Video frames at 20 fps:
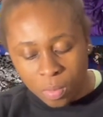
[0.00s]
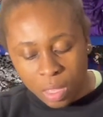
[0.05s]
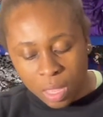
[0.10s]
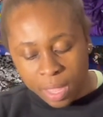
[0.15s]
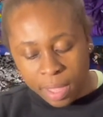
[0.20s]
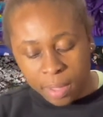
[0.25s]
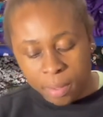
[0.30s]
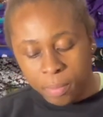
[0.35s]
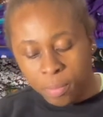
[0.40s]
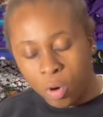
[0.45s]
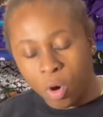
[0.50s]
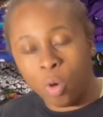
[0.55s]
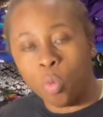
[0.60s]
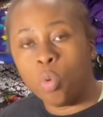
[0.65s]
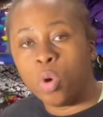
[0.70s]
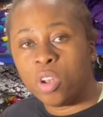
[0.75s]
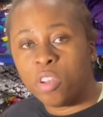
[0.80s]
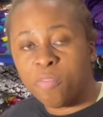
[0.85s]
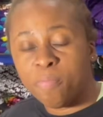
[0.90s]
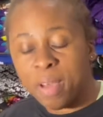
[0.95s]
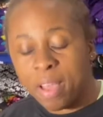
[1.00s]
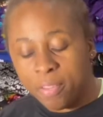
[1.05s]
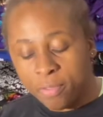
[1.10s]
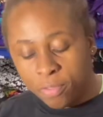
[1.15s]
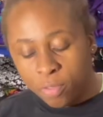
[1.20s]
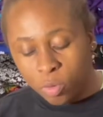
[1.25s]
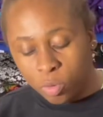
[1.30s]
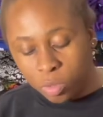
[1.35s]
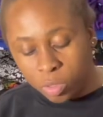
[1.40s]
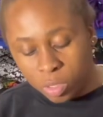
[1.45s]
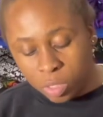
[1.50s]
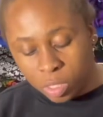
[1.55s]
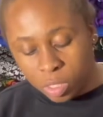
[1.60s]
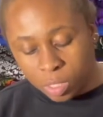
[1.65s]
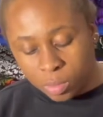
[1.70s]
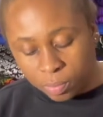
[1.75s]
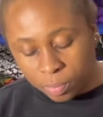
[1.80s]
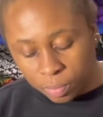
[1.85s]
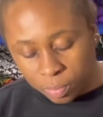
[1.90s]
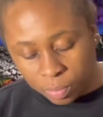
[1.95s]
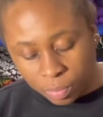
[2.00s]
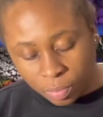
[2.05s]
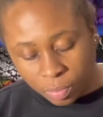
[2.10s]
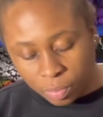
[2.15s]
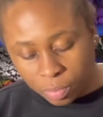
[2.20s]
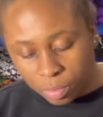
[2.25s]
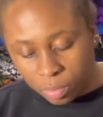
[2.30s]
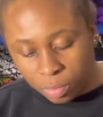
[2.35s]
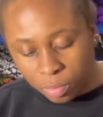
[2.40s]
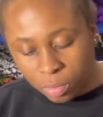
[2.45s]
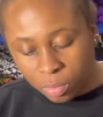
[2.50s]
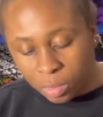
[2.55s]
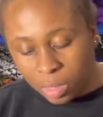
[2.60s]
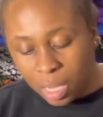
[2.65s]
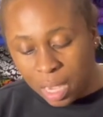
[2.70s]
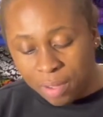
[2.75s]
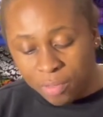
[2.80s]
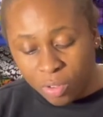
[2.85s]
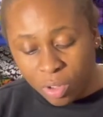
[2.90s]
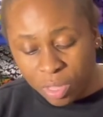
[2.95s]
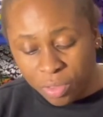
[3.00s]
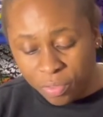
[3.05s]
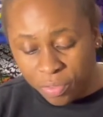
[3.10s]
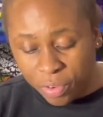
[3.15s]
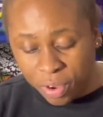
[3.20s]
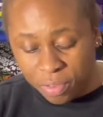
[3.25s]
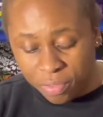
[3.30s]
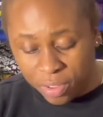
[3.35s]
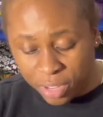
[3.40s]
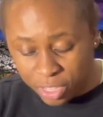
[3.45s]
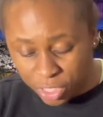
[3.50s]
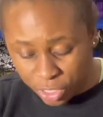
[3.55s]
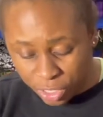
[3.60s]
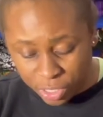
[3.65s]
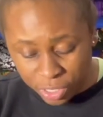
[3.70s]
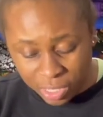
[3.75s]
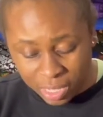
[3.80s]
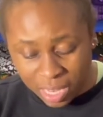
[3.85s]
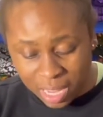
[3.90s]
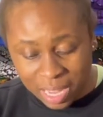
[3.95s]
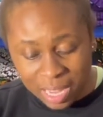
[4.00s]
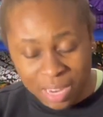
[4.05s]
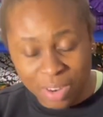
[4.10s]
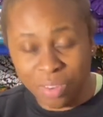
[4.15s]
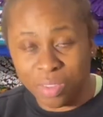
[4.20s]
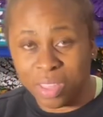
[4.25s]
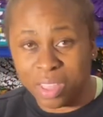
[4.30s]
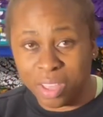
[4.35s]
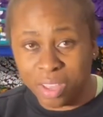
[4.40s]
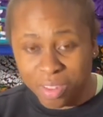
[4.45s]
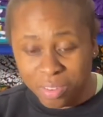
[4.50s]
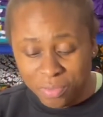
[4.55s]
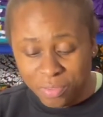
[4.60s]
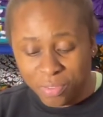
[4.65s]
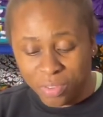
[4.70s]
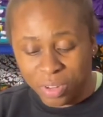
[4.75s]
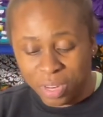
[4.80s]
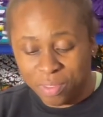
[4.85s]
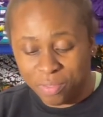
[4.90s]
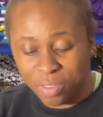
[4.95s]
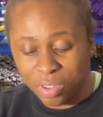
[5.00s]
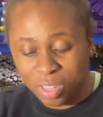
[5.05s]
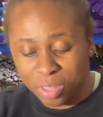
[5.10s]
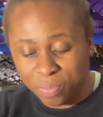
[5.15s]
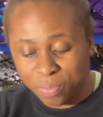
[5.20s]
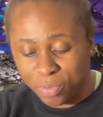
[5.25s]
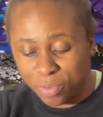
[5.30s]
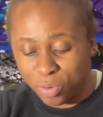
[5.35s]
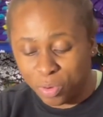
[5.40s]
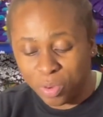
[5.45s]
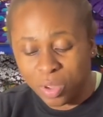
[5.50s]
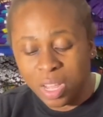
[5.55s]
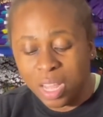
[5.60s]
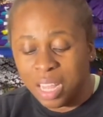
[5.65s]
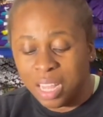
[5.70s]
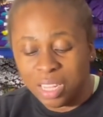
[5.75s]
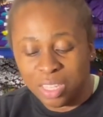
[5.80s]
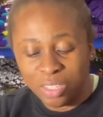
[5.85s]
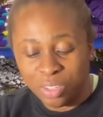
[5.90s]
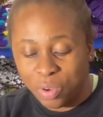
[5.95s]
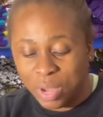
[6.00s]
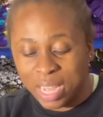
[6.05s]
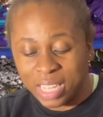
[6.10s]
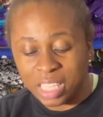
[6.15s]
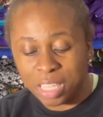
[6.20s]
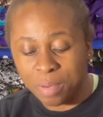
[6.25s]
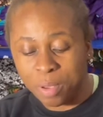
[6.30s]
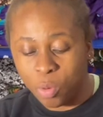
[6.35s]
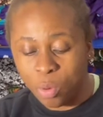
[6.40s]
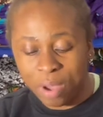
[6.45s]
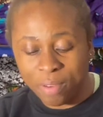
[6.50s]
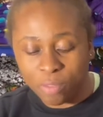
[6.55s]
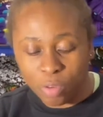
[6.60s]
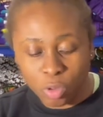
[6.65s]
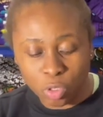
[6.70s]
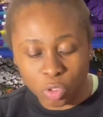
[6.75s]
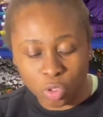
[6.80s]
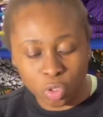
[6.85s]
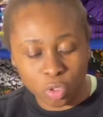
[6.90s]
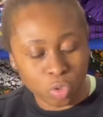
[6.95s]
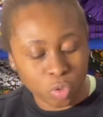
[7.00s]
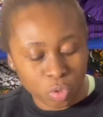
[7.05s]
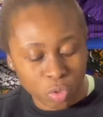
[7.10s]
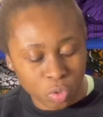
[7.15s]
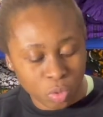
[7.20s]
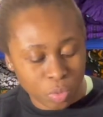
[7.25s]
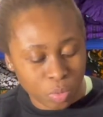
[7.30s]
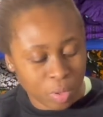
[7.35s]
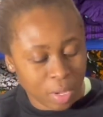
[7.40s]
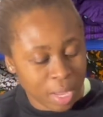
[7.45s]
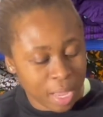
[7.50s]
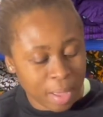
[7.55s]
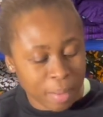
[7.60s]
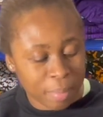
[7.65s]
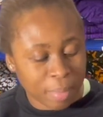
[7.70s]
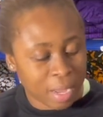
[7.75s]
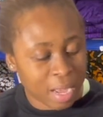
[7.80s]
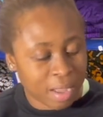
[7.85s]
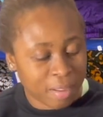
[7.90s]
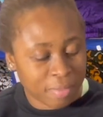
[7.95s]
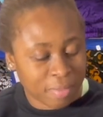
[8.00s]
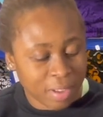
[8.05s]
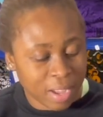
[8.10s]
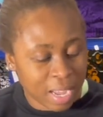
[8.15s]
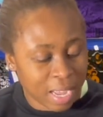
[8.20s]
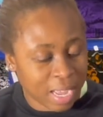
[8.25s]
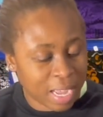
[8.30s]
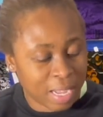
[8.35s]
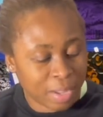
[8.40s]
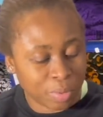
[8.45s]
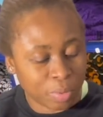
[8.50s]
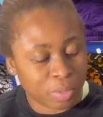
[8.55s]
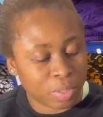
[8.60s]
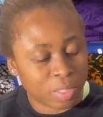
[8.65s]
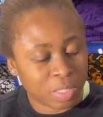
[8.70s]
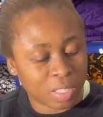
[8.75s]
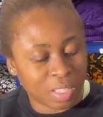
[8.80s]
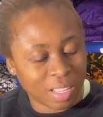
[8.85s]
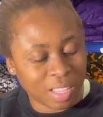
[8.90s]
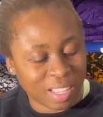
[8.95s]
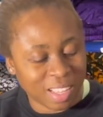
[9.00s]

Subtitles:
On one of my phones I've got the free version, and on the other phone I've got the pro. Don't ask me why I've got 2 Canva accounts.